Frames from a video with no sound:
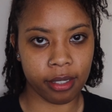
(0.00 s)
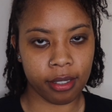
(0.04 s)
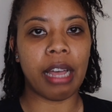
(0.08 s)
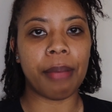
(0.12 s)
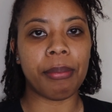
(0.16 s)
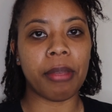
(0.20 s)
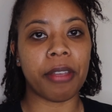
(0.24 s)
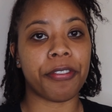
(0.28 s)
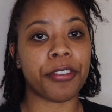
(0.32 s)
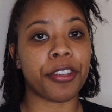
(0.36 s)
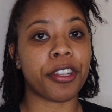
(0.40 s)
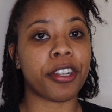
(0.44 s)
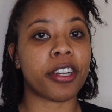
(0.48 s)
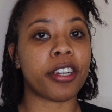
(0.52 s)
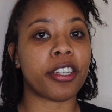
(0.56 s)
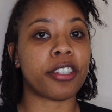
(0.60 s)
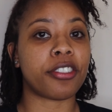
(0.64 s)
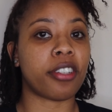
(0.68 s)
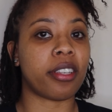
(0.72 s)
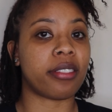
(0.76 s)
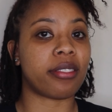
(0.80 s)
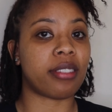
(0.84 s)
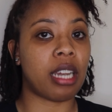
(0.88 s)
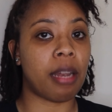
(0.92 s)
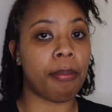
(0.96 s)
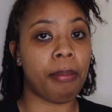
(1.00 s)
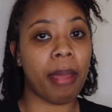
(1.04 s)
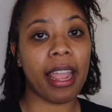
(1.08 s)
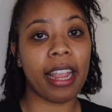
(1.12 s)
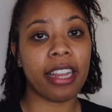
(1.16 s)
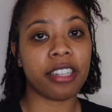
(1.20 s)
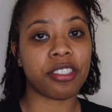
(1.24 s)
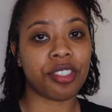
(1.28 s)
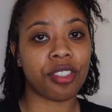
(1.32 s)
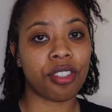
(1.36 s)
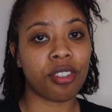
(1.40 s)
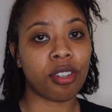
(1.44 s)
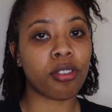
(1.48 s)
If you're just
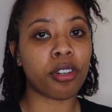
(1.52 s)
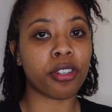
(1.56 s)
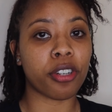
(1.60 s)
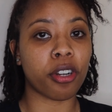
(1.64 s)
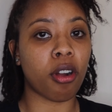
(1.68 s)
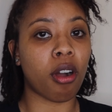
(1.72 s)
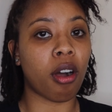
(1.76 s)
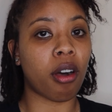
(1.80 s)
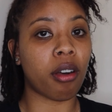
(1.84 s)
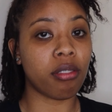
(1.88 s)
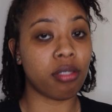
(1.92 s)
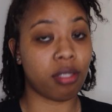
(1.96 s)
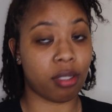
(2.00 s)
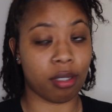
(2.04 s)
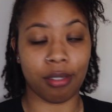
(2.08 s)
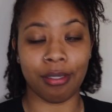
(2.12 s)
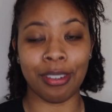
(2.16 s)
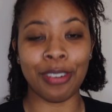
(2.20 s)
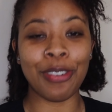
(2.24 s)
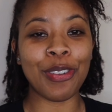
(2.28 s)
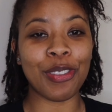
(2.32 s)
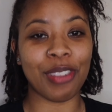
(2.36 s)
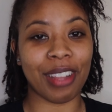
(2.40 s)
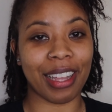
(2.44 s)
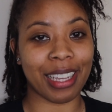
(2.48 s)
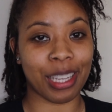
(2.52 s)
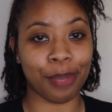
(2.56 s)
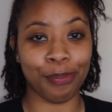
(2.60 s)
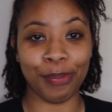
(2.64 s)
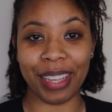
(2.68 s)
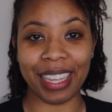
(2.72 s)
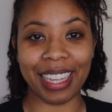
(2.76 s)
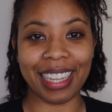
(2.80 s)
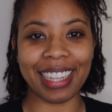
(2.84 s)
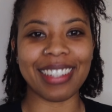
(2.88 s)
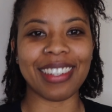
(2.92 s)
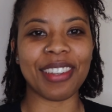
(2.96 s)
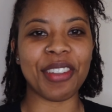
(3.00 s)
impatient, or you're also like
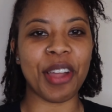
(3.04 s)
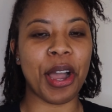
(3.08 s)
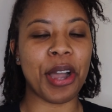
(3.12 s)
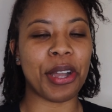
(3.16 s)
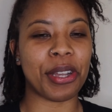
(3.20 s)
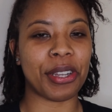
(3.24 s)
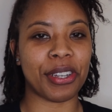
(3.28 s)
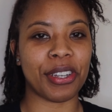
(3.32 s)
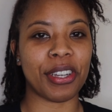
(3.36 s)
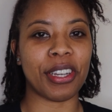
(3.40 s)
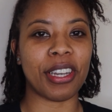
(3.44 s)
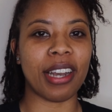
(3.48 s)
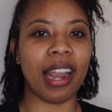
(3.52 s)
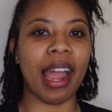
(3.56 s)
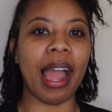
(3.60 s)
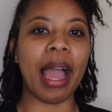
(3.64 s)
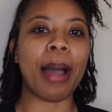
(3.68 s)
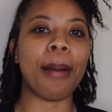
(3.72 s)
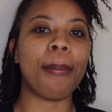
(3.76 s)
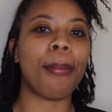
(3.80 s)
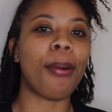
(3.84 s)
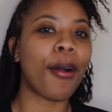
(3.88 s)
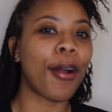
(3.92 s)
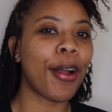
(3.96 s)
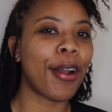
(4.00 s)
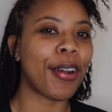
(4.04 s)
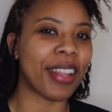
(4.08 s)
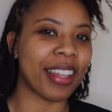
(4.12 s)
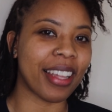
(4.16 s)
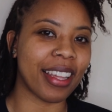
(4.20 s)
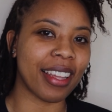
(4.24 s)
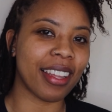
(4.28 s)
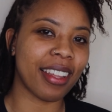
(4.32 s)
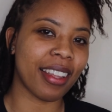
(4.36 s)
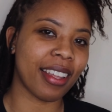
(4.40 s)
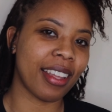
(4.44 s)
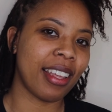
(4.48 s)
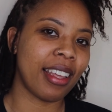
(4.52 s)
me, not good at
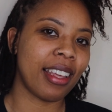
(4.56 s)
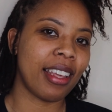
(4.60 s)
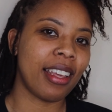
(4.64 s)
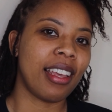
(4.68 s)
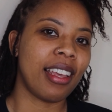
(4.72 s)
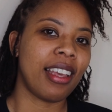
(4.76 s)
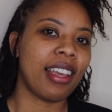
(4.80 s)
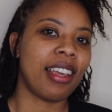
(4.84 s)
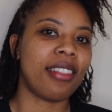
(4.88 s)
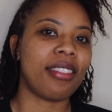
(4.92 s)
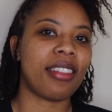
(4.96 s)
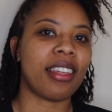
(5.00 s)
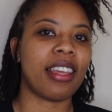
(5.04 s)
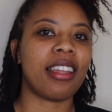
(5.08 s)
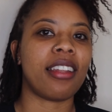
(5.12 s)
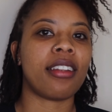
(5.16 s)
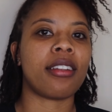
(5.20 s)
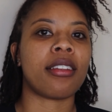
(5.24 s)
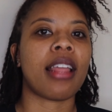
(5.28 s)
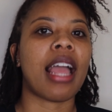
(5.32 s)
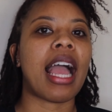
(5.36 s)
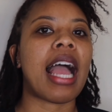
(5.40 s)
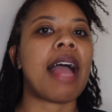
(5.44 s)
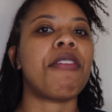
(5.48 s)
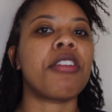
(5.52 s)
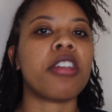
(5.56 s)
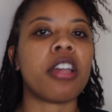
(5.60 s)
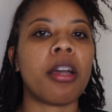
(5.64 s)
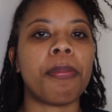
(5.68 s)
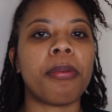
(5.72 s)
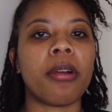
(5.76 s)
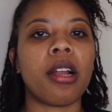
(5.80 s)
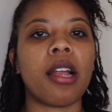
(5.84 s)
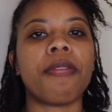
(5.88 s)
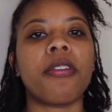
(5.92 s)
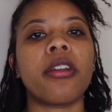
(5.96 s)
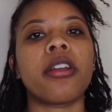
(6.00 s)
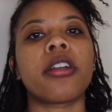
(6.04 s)
parting, then having a
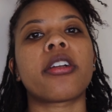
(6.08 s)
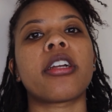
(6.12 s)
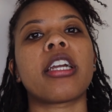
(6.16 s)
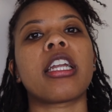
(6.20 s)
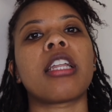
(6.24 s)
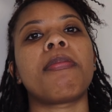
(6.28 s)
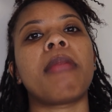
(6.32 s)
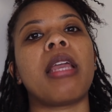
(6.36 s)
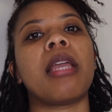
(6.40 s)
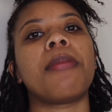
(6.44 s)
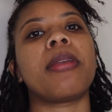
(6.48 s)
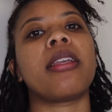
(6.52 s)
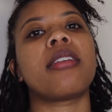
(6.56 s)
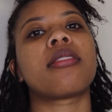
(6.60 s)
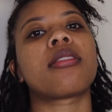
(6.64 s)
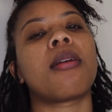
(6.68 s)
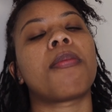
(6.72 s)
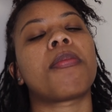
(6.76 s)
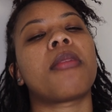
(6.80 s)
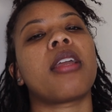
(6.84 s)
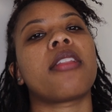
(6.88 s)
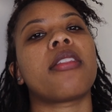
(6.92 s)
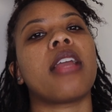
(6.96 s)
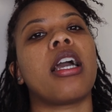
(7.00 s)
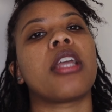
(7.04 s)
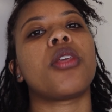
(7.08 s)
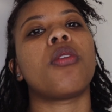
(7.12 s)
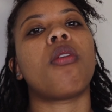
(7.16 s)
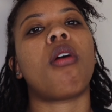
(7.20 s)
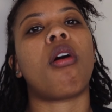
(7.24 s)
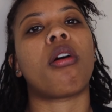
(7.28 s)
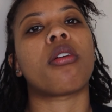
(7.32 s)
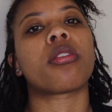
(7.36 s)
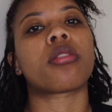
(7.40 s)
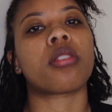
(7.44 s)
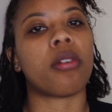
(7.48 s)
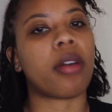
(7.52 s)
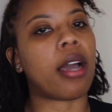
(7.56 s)
perfect grid may be something that you
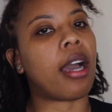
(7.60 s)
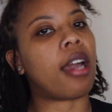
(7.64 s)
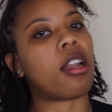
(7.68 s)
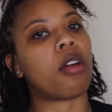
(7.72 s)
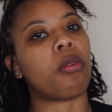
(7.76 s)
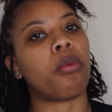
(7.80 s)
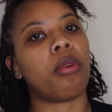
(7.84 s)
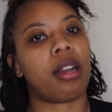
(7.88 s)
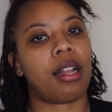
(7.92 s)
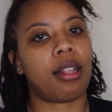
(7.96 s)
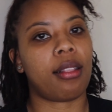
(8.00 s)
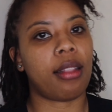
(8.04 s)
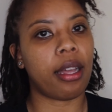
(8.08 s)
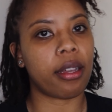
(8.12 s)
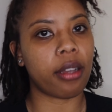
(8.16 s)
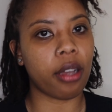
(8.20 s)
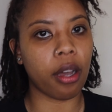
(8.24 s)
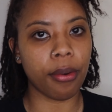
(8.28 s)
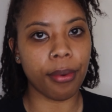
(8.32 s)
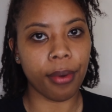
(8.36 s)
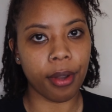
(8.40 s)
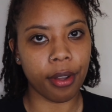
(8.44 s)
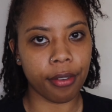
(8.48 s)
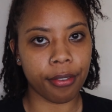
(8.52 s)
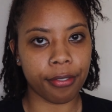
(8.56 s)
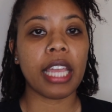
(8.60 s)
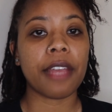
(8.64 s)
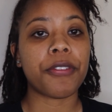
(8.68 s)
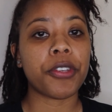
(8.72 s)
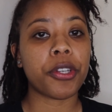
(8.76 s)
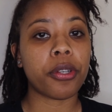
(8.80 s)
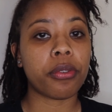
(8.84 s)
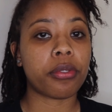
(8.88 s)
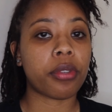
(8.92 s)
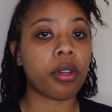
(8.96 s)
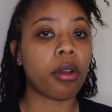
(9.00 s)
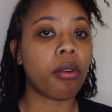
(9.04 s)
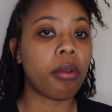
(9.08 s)
also kind of want to let go of. If
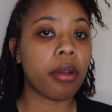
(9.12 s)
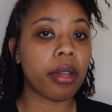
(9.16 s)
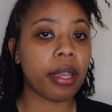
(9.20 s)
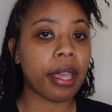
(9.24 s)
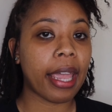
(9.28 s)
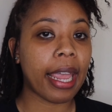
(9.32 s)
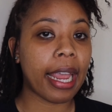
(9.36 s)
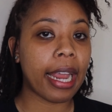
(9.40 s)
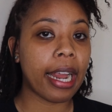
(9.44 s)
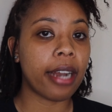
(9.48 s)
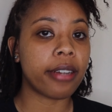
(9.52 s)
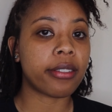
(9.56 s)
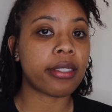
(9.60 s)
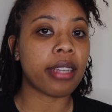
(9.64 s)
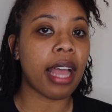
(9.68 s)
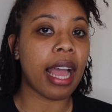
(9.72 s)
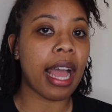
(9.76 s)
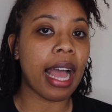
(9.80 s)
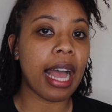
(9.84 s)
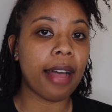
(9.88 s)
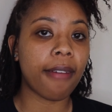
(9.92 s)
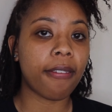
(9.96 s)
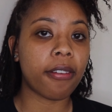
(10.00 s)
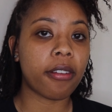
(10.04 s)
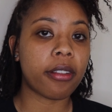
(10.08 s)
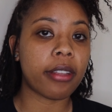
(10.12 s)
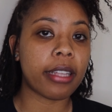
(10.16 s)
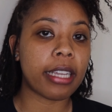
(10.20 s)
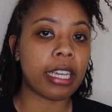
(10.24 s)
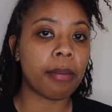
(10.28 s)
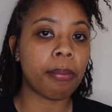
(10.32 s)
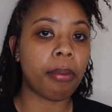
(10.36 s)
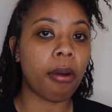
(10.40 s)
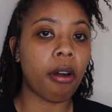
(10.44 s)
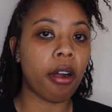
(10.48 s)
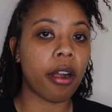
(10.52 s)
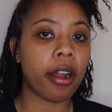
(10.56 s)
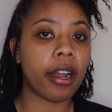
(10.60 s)
you don't care to have
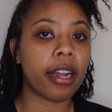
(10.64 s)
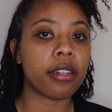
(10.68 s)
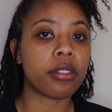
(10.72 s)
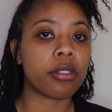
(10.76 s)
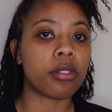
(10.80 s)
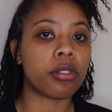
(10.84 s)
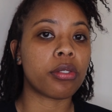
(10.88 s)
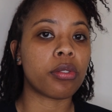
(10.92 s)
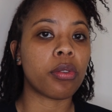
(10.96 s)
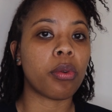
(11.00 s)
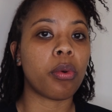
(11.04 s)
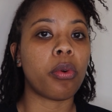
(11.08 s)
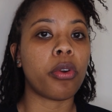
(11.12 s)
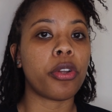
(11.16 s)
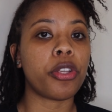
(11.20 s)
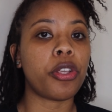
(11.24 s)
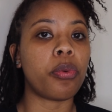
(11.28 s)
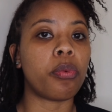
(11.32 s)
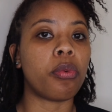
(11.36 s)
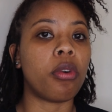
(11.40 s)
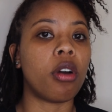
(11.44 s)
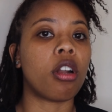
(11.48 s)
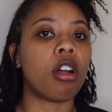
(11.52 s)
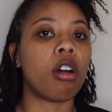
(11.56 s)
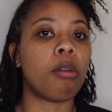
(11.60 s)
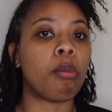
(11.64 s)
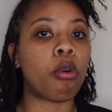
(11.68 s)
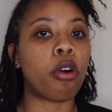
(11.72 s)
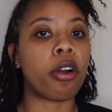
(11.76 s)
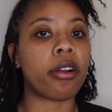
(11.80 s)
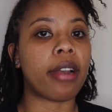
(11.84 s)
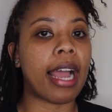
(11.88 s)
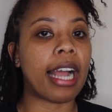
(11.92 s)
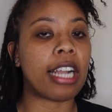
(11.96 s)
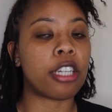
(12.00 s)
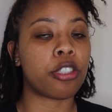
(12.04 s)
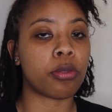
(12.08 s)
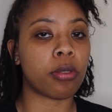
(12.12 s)
clean parts, or you want a more
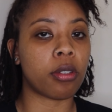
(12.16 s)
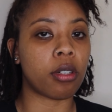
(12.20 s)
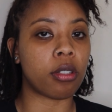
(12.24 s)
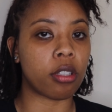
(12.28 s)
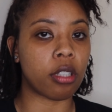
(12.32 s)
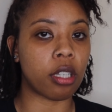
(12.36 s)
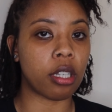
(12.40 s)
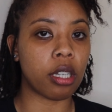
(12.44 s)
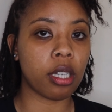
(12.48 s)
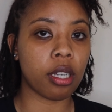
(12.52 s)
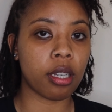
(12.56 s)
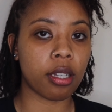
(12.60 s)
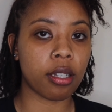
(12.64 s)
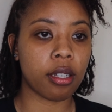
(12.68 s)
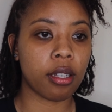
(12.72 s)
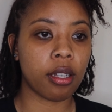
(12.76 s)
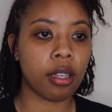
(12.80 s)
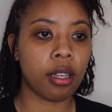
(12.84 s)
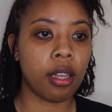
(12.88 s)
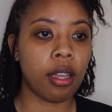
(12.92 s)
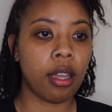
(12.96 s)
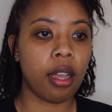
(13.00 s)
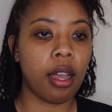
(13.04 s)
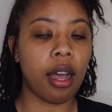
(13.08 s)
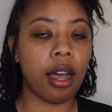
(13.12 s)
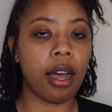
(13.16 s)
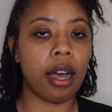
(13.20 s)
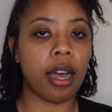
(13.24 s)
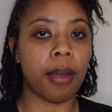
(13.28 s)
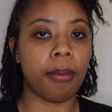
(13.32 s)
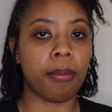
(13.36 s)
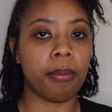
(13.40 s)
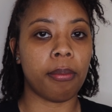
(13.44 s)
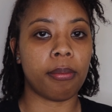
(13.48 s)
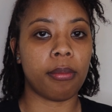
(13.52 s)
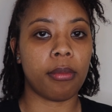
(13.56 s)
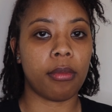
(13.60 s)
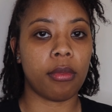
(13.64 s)
natural look,
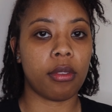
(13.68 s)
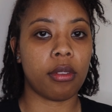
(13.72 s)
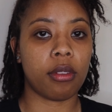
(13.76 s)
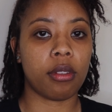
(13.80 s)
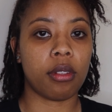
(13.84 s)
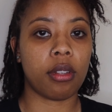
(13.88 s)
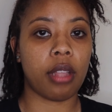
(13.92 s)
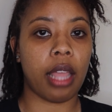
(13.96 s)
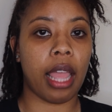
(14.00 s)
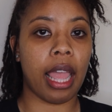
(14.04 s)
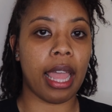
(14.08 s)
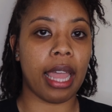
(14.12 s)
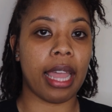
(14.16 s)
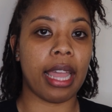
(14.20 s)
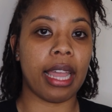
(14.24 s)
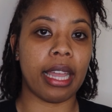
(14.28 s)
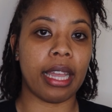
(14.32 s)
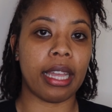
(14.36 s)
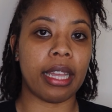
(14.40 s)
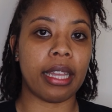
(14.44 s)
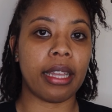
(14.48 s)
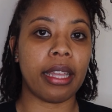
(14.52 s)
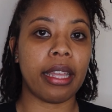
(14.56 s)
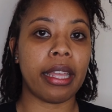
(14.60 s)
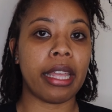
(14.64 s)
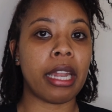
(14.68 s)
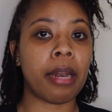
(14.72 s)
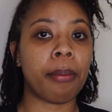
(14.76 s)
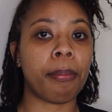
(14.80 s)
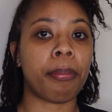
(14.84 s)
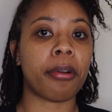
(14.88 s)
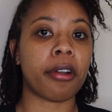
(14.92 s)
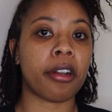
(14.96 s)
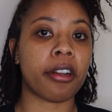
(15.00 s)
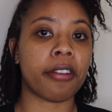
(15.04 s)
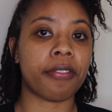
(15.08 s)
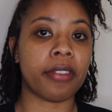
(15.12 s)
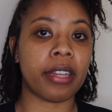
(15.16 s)
a
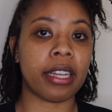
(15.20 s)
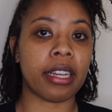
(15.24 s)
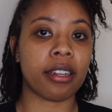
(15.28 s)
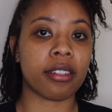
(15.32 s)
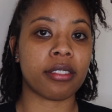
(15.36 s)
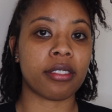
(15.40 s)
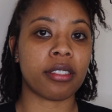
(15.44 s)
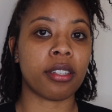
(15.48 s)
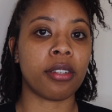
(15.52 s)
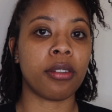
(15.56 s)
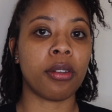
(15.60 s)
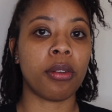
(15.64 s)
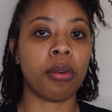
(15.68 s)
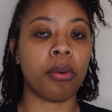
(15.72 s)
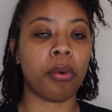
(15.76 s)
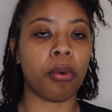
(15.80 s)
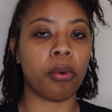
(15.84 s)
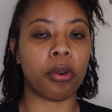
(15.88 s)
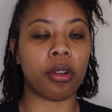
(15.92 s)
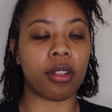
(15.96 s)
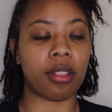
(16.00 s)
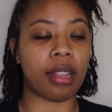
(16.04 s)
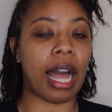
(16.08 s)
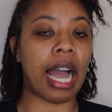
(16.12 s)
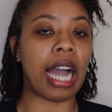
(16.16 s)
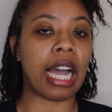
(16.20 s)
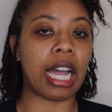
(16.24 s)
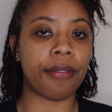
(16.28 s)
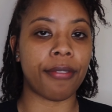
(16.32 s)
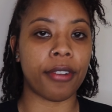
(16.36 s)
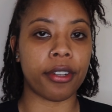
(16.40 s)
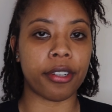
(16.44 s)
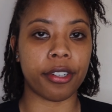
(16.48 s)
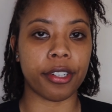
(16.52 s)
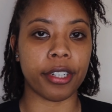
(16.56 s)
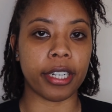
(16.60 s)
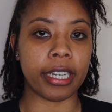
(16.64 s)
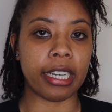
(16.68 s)
imperfect or lack of a
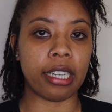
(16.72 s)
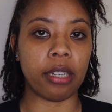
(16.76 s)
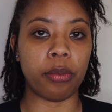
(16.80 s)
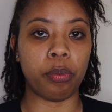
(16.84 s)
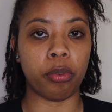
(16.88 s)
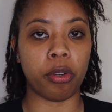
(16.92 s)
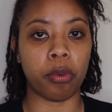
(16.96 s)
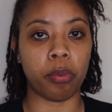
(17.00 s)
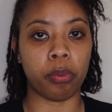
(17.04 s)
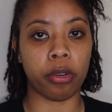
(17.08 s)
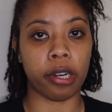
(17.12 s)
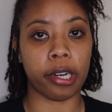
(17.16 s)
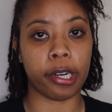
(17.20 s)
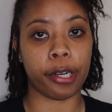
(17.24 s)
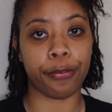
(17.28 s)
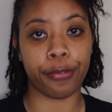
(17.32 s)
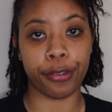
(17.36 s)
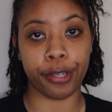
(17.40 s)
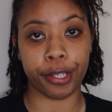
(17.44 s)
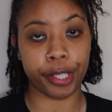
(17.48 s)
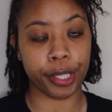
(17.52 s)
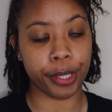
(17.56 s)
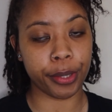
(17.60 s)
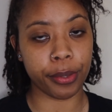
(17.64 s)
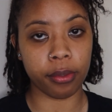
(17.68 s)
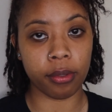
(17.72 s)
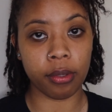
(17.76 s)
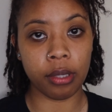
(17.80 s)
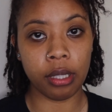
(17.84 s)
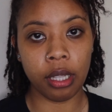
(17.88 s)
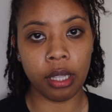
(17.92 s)
grid would work for you.